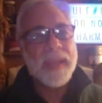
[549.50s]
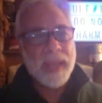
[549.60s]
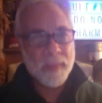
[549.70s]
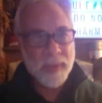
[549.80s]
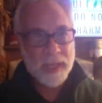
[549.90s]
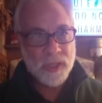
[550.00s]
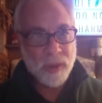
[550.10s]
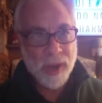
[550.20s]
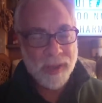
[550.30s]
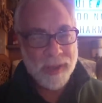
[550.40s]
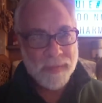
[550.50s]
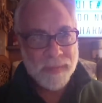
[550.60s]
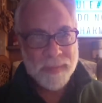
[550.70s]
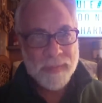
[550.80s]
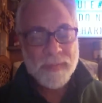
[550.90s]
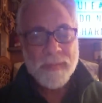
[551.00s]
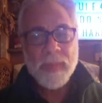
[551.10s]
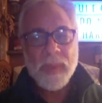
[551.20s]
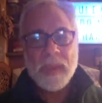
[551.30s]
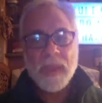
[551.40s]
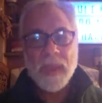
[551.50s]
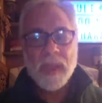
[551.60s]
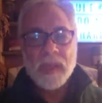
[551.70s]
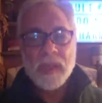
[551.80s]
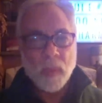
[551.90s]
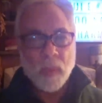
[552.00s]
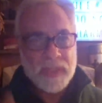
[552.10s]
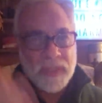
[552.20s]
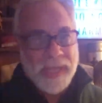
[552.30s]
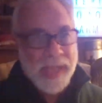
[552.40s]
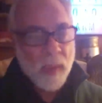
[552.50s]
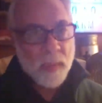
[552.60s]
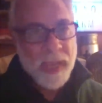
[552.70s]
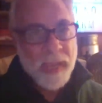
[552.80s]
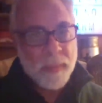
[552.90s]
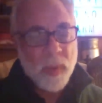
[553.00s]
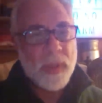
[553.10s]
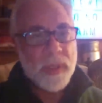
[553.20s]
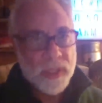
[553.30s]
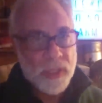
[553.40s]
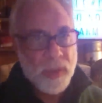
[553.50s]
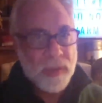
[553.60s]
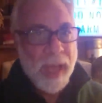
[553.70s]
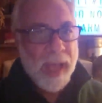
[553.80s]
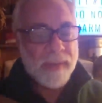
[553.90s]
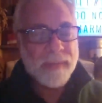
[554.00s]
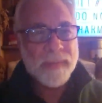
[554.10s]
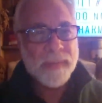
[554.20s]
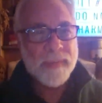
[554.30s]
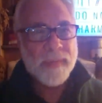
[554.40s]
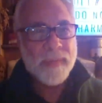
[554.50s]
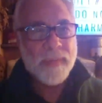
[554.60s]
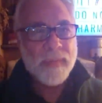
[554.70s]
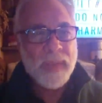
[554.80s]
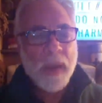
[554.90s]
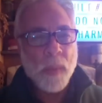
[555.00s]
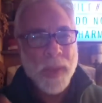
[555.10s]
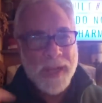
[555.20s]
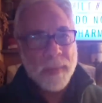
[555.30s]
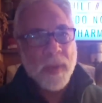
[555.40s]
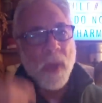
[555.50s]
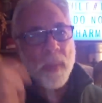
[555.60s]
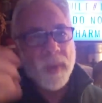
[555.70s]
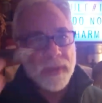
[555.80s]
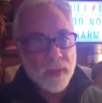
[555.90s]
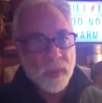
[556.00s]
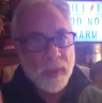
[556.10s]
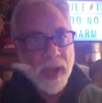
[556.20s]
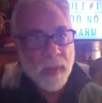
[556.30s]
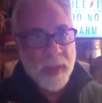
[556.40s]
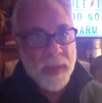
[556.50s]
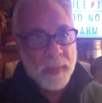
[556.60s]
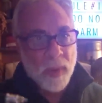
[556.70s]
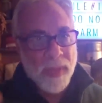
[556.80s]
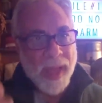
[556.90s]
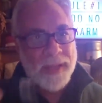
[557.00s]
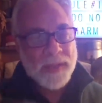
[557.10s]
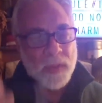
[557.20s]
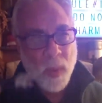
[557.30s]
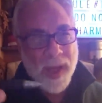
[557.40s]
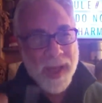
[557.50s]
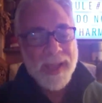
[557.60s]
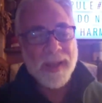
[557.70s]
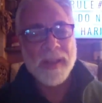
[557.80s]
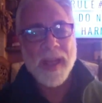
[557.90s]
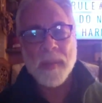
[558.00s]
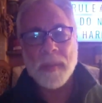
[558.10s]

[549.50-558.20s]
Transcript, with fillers: can be a drug. So we seek out people to do that and we end up going through a lot of people. That's why a lot of